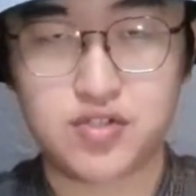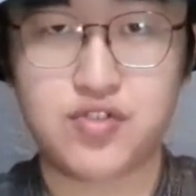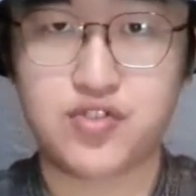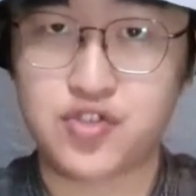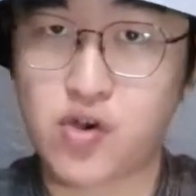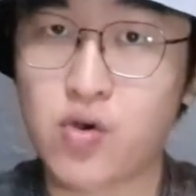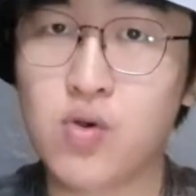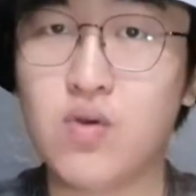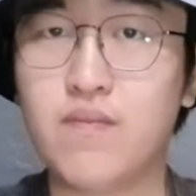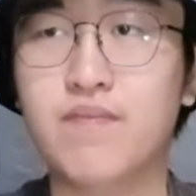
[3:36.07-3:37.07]

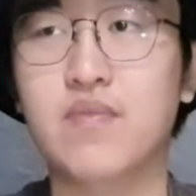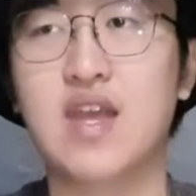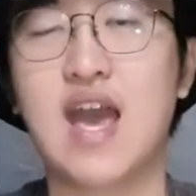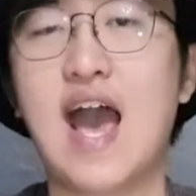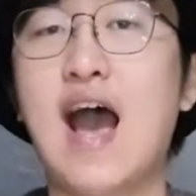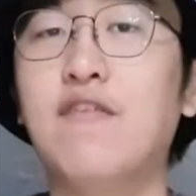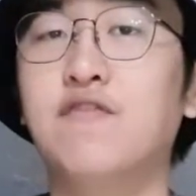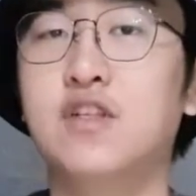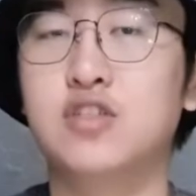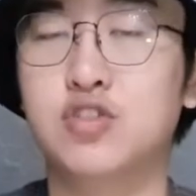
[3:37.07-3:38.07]
So,
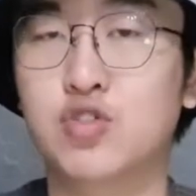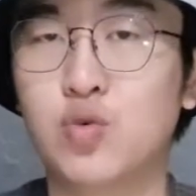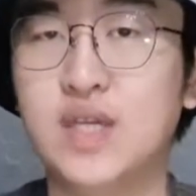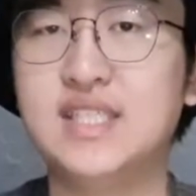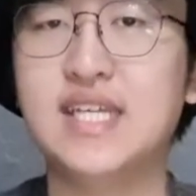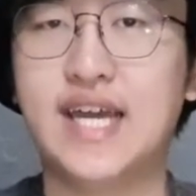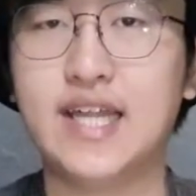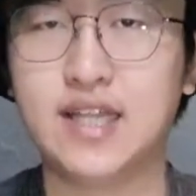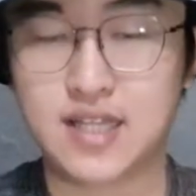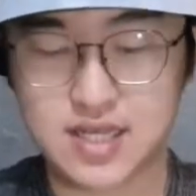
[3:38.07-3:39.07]
after squeezing it